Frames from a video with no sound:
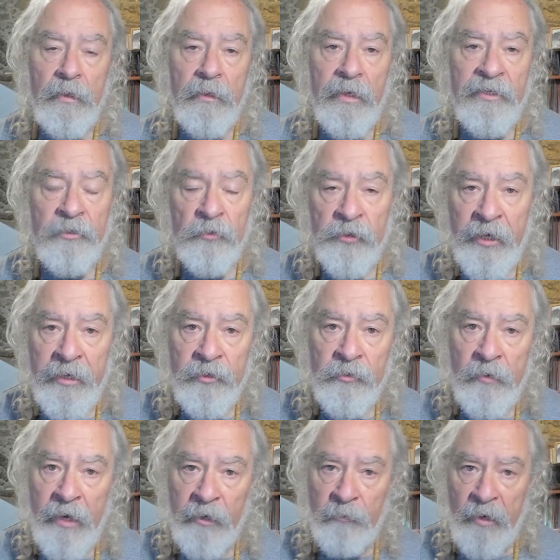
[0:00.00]

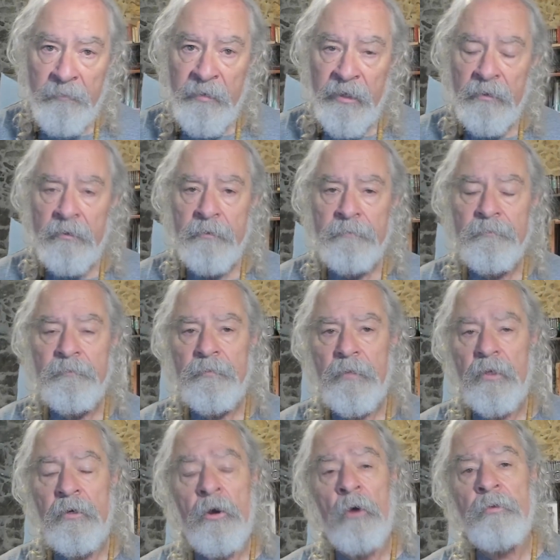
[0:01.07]
Association Agreement
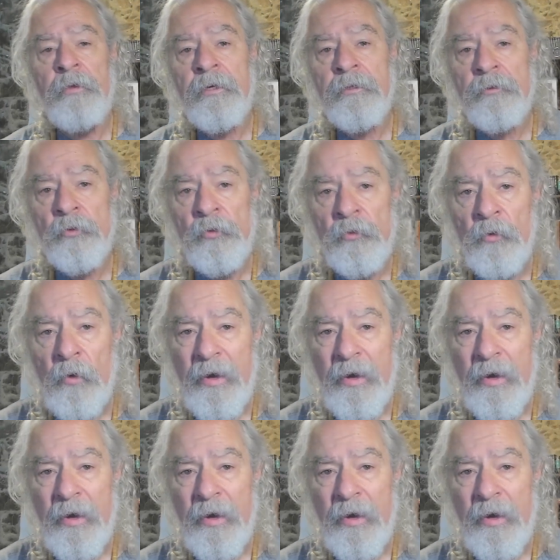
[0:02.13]
in order to